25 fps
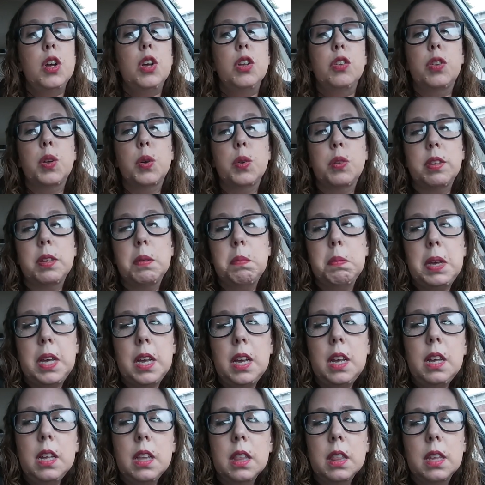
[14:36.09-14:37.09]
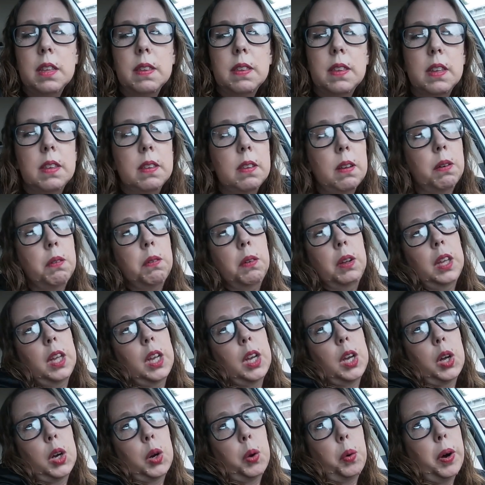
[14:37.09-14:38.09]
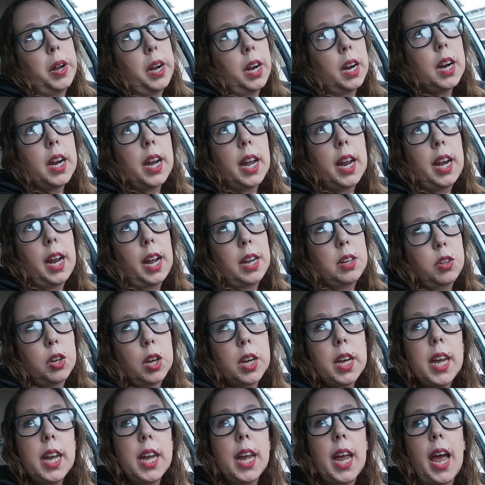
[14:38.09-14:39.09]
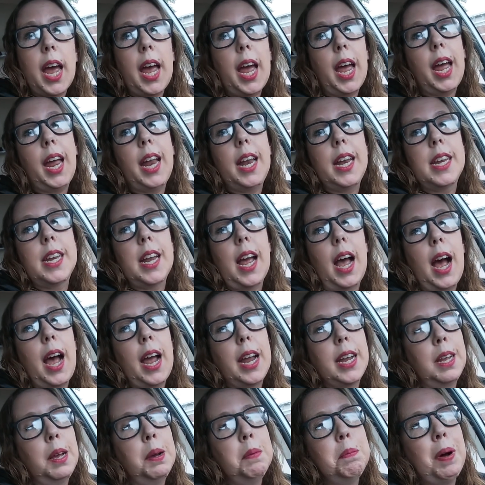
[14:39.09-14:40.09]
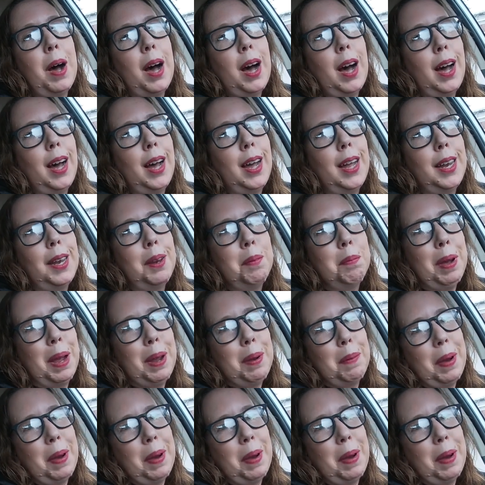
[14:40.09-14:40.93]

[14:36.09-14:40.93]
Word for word: So to me, this is a really good order and I took it and I am on my